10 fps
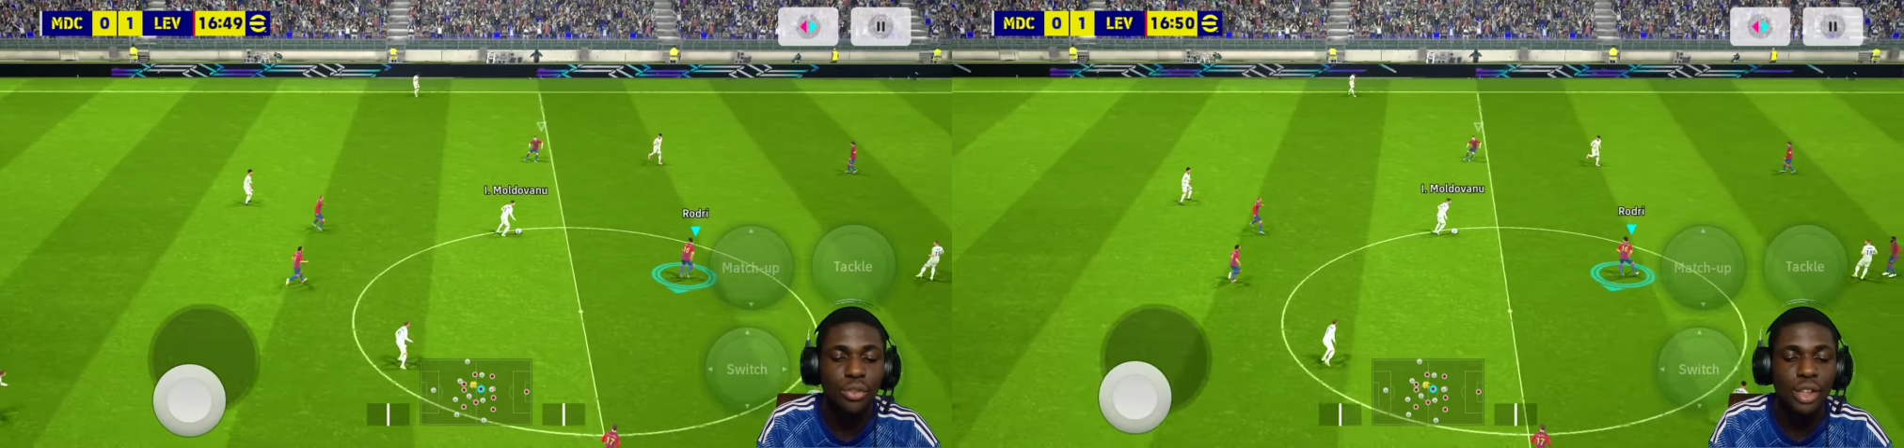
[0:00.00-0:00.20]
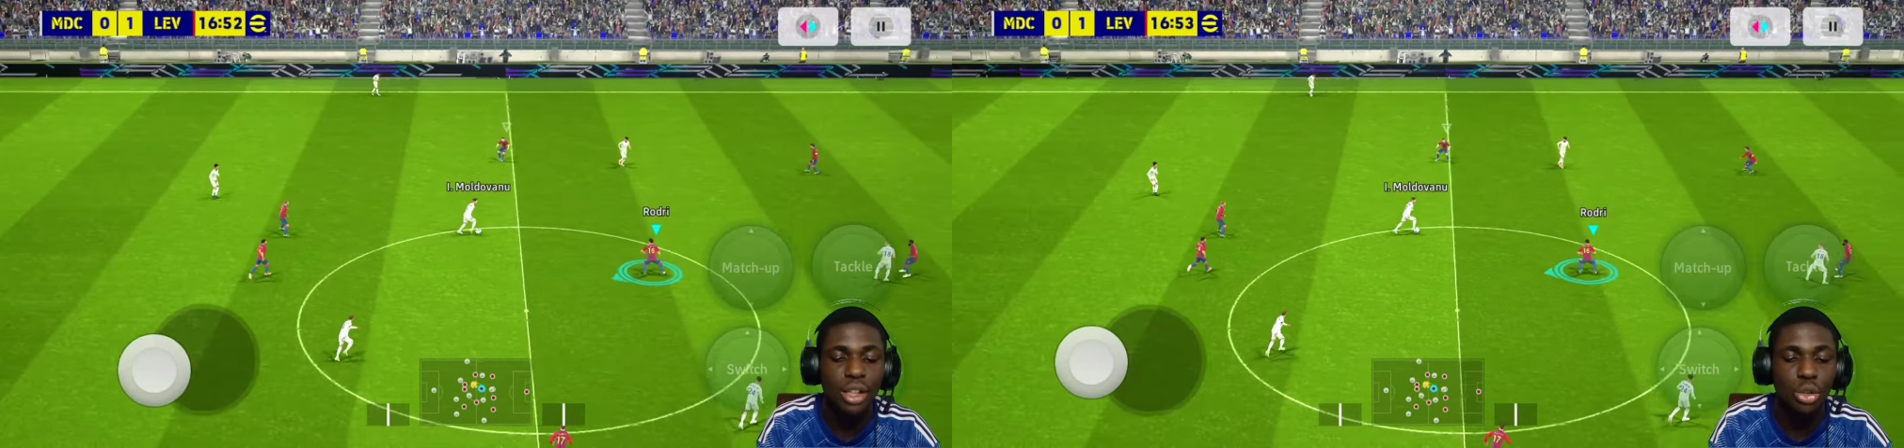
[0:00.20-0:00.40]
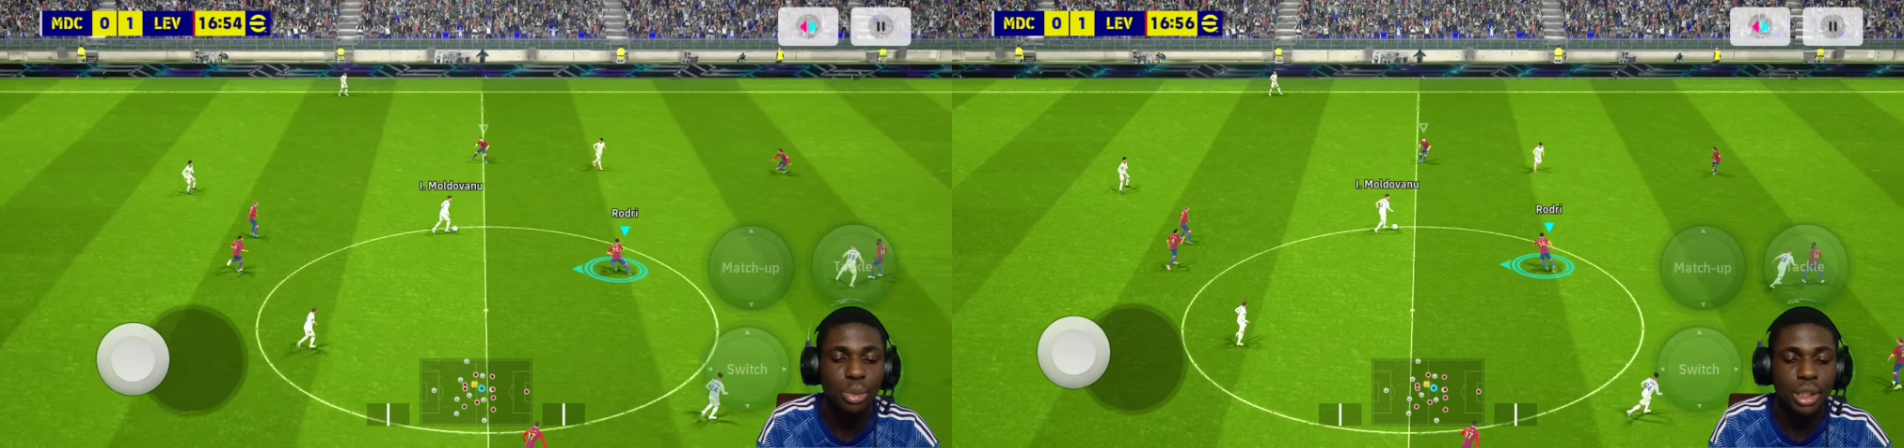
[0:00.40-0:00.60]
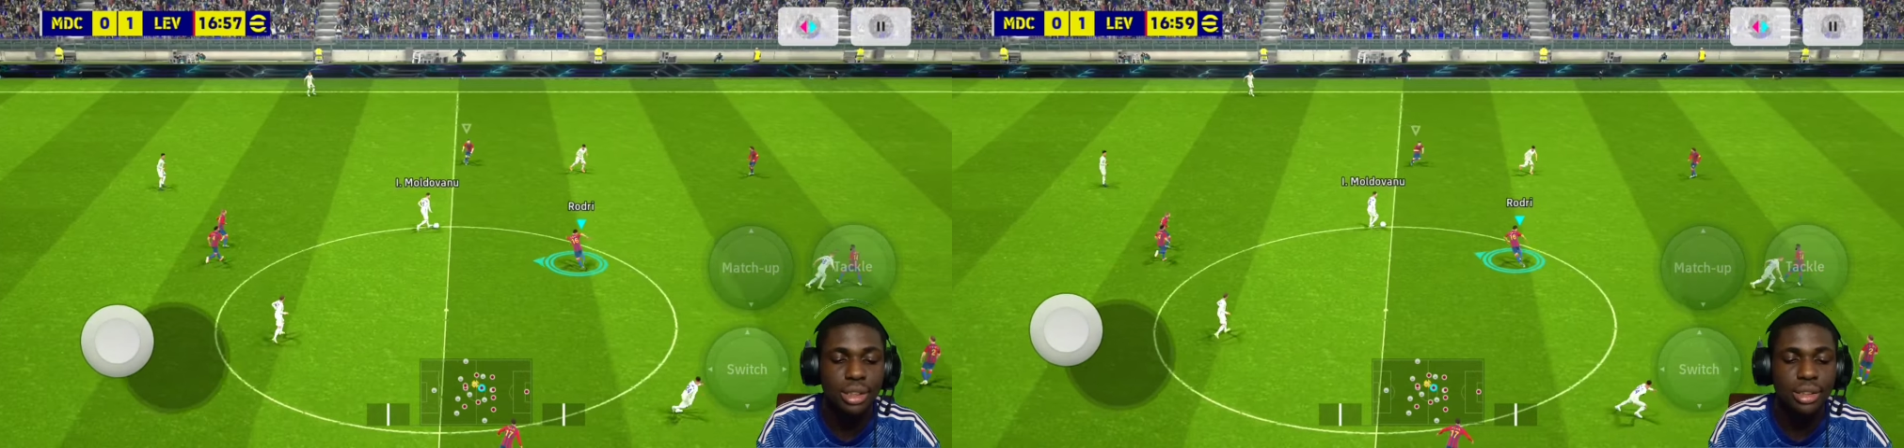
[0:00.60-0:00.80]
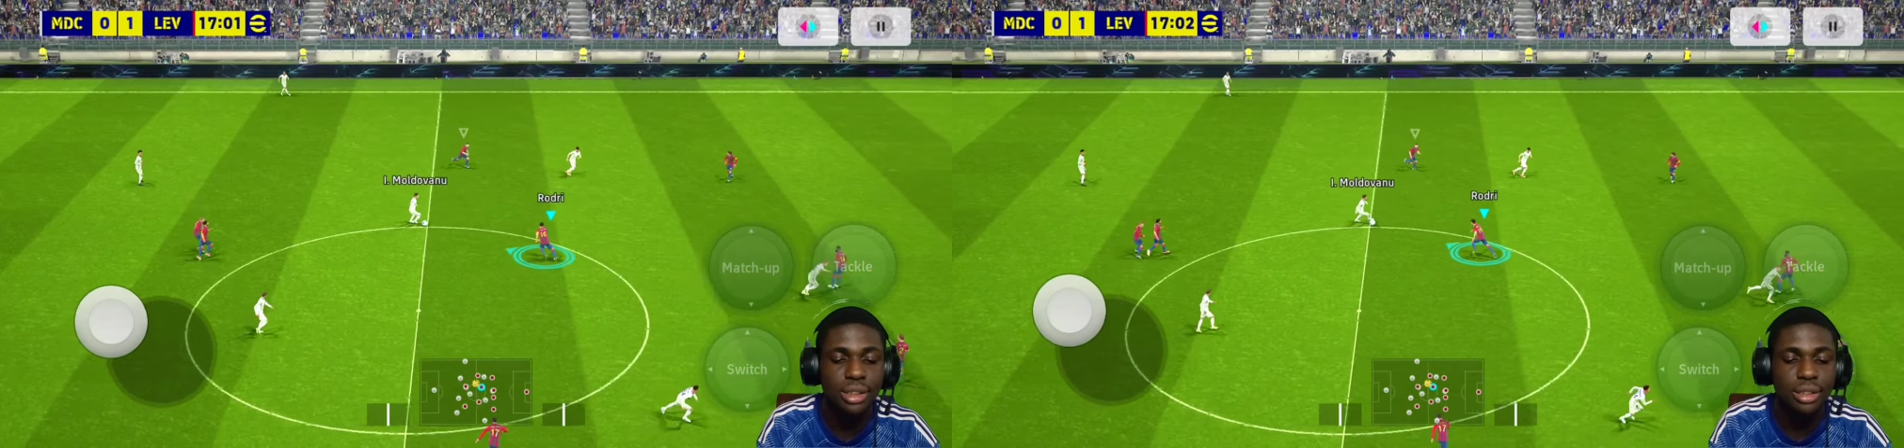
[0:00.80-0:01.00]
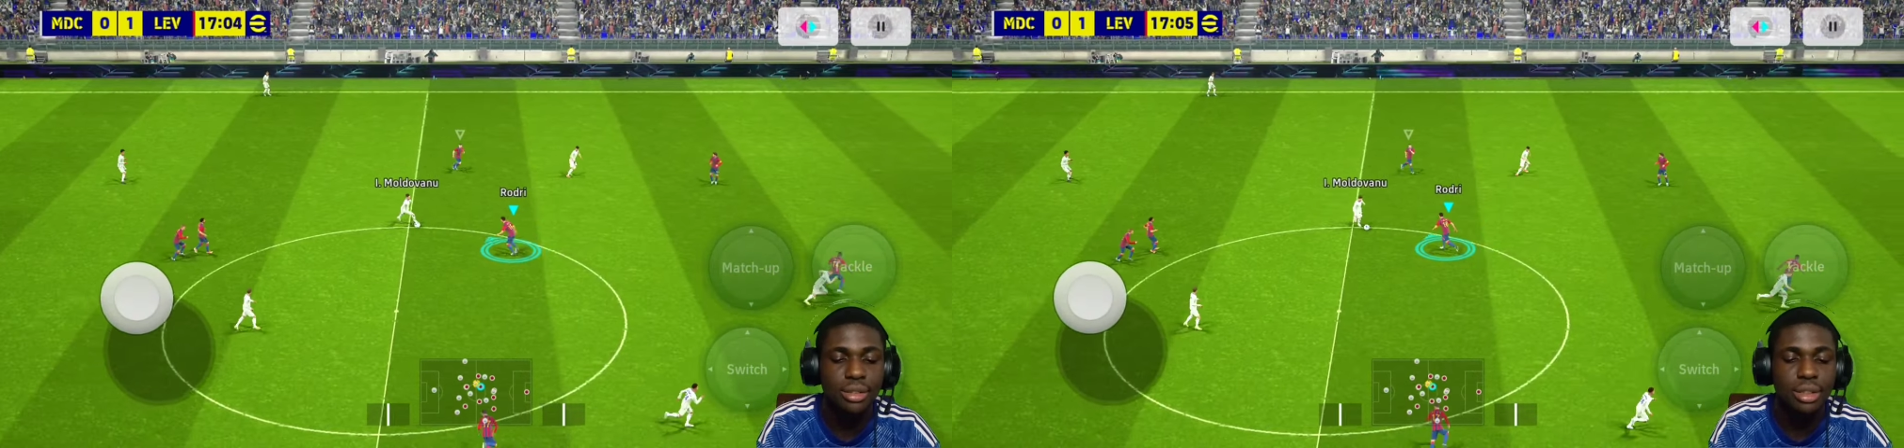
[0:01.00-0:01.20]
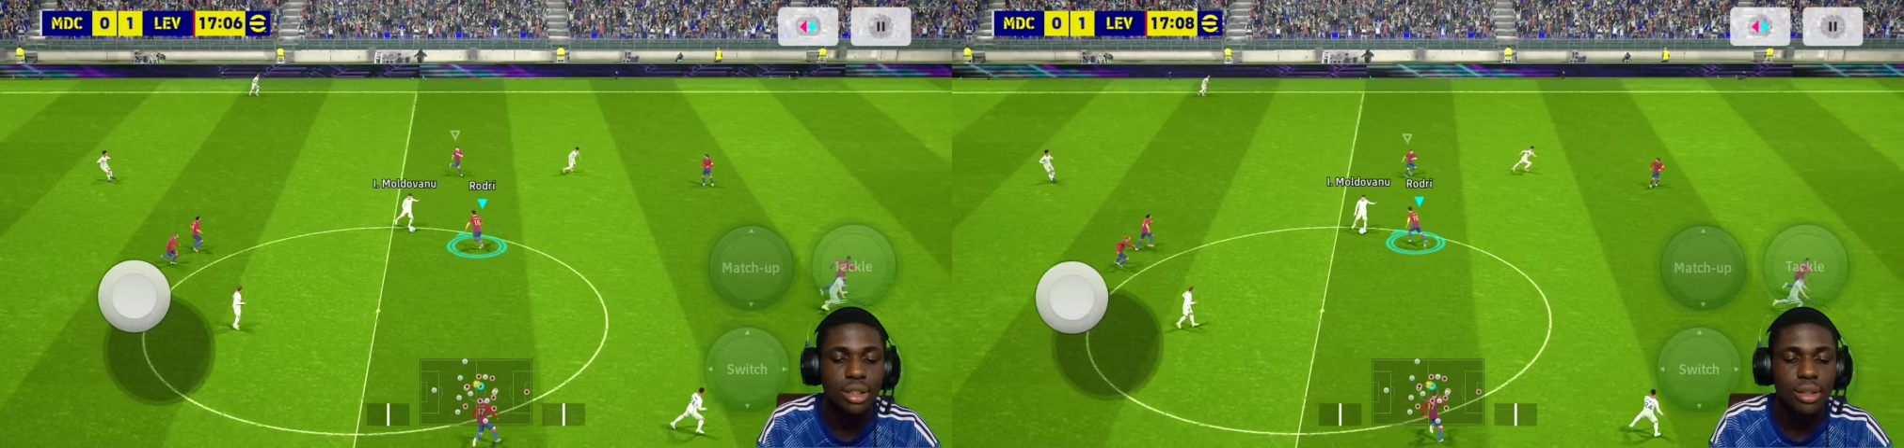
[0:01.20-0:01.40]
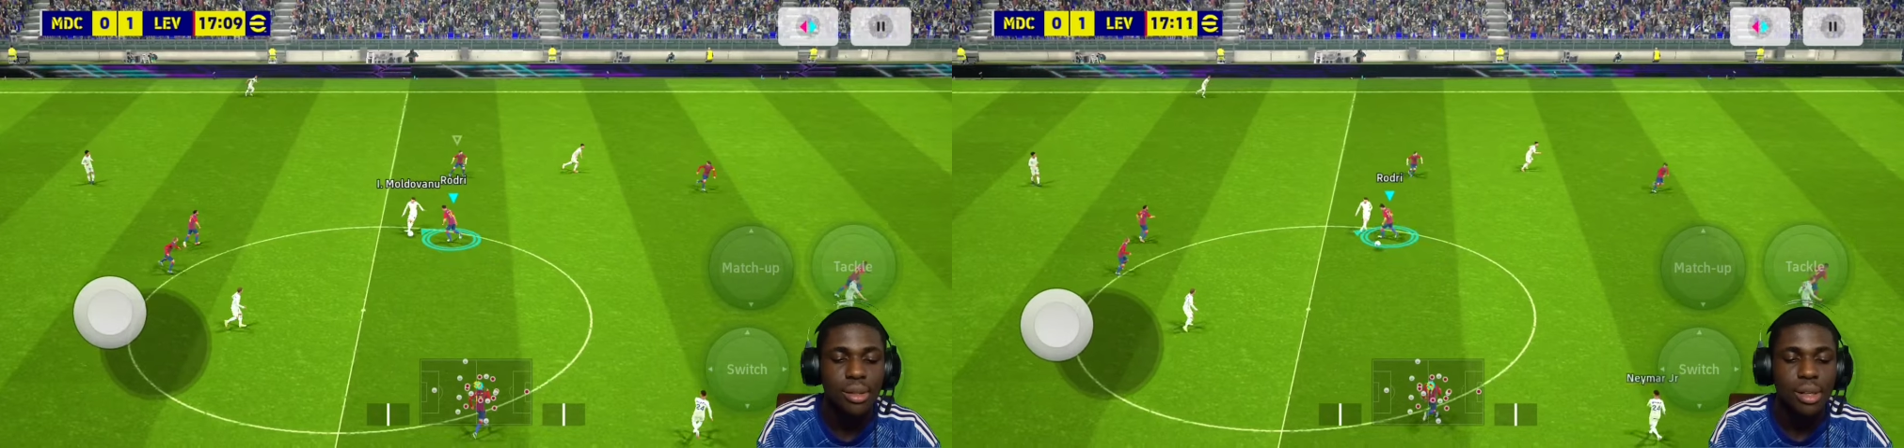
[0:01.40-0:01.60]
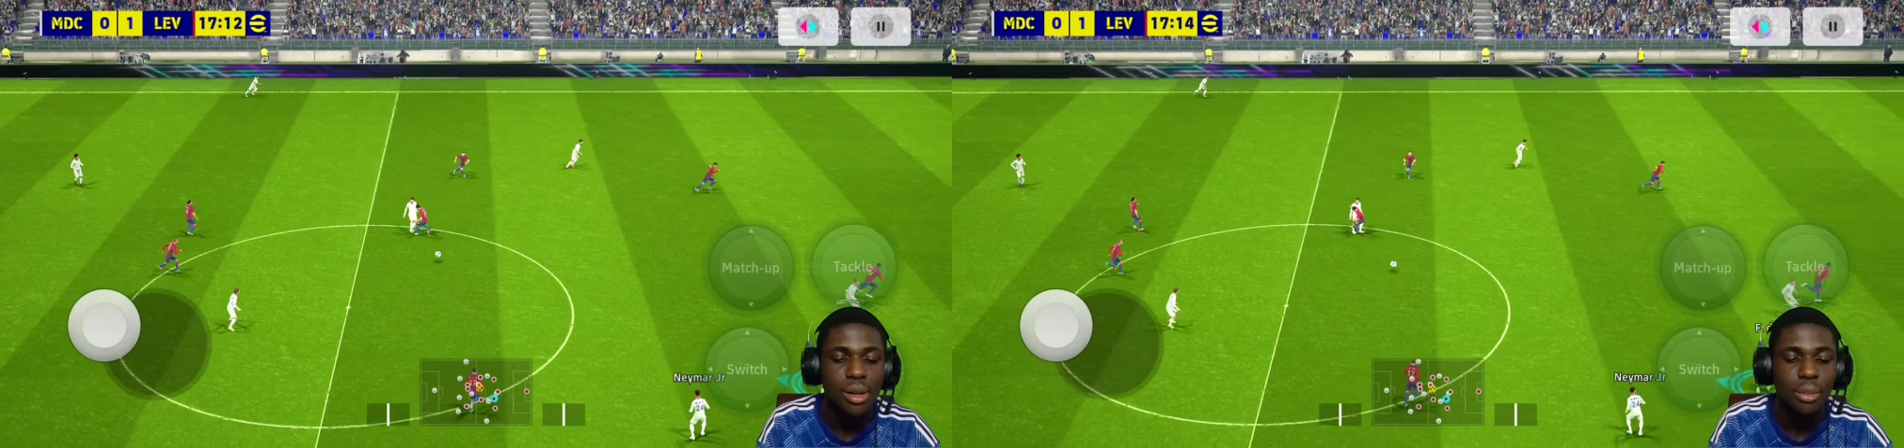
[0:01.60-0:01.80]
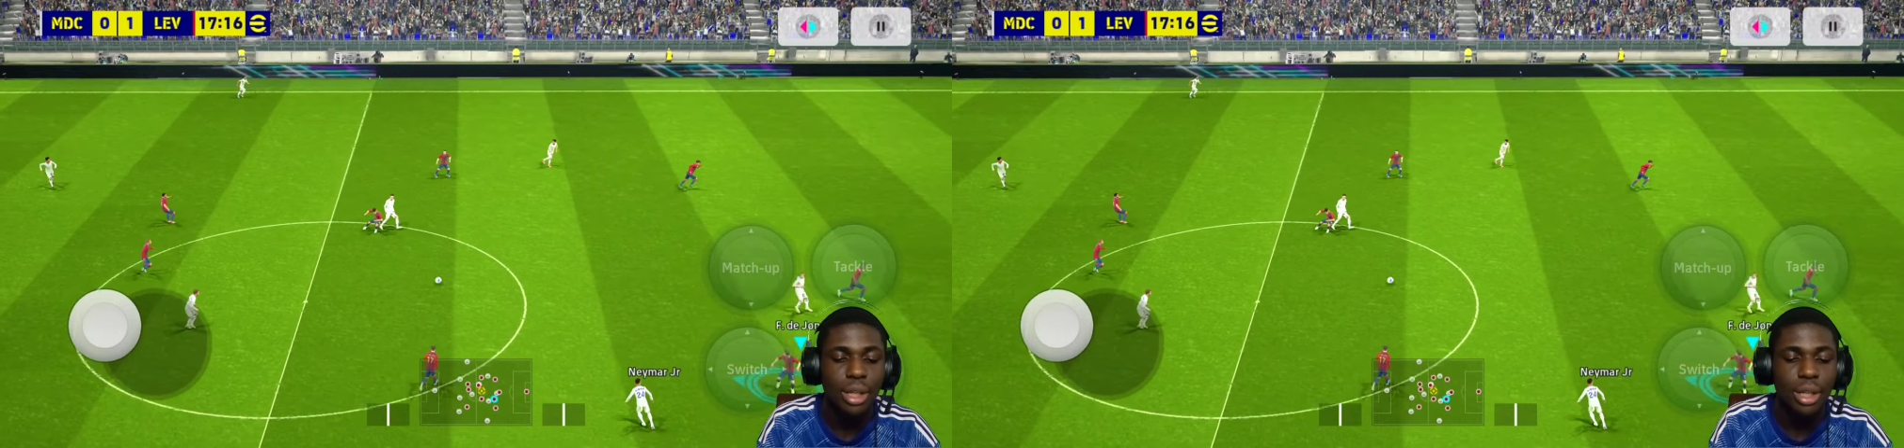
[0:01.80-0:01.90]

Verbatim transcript: offline open.